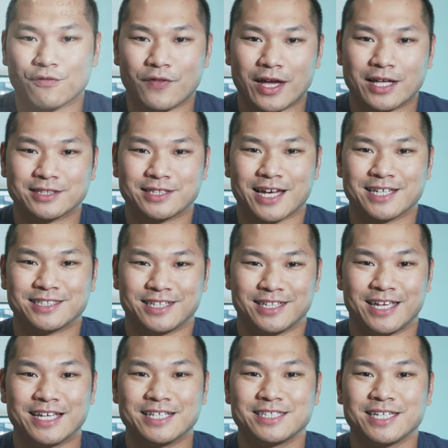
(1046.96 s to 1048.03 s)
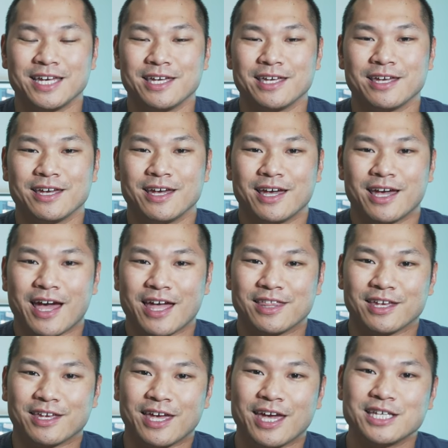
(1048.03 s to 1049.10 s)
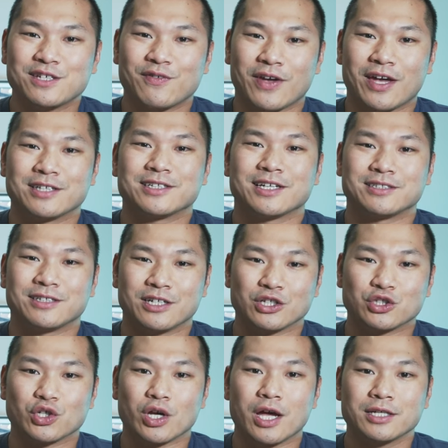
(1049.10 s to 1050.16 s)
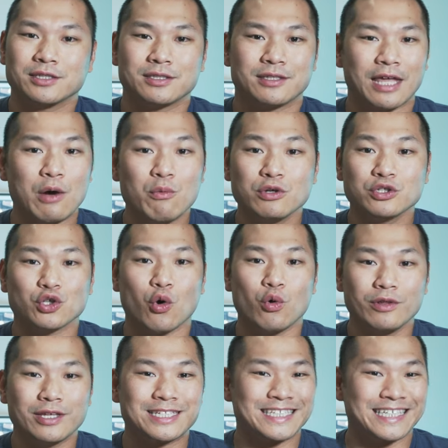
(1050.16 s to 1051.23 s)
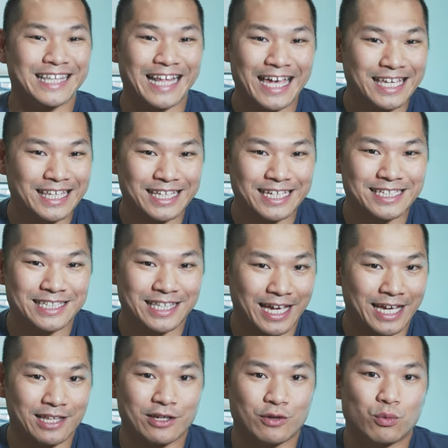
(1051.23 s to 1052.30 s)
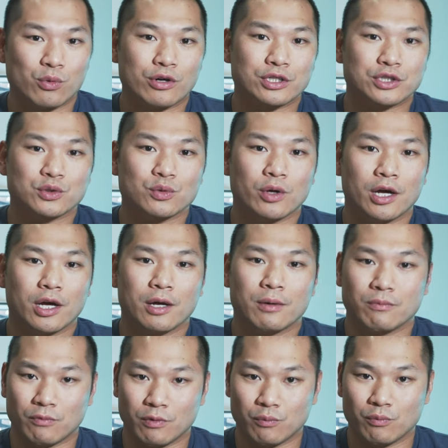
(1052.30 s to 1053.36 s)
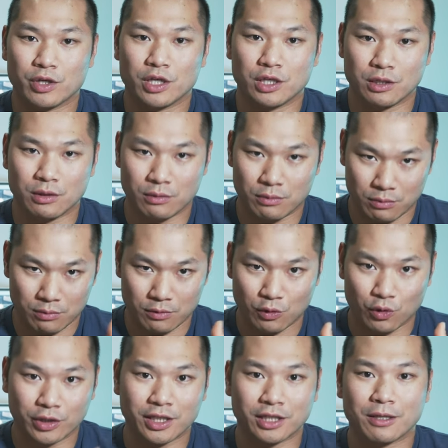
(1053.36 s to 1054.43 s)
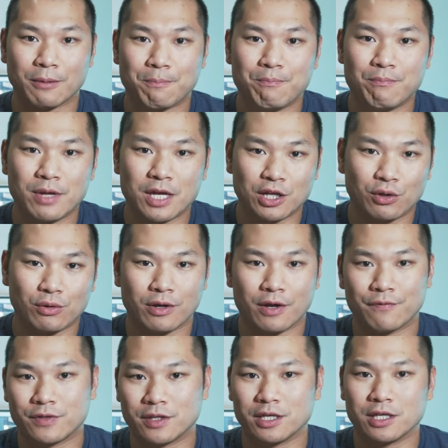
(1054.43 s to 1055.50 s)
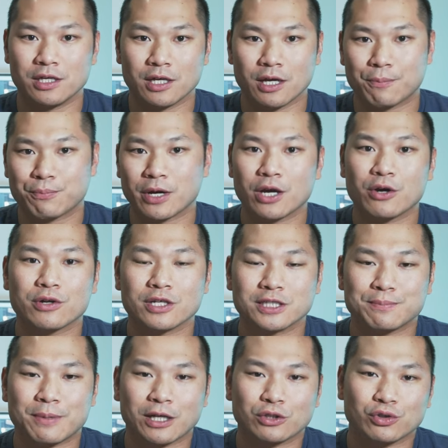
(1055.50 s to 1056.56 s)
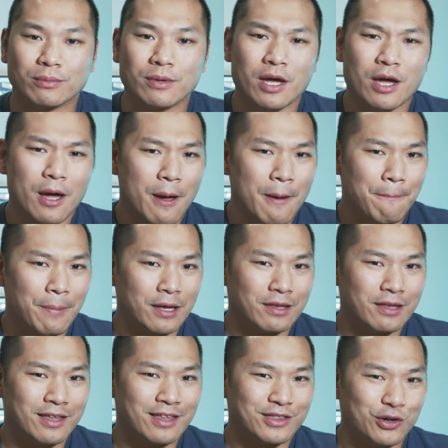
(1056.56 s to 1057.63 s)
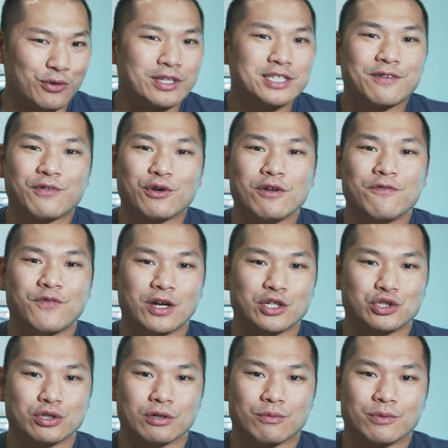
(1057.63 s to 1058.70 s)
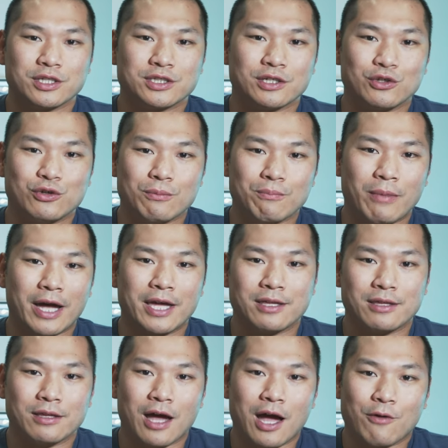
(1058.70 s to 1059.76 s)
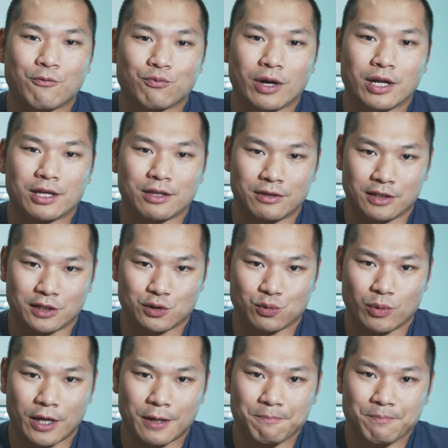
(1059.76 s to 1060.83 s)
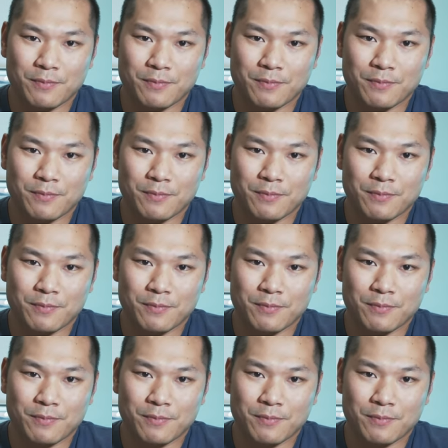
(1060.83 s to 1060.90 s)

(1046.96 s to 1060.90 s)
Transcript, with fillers: fans as an intake and the case fans as an exhaust, that was only slightly, slightly worse uh, when we looked at the middle of the uh, priority spectrum. But there is a very functional reason you might not run it this way.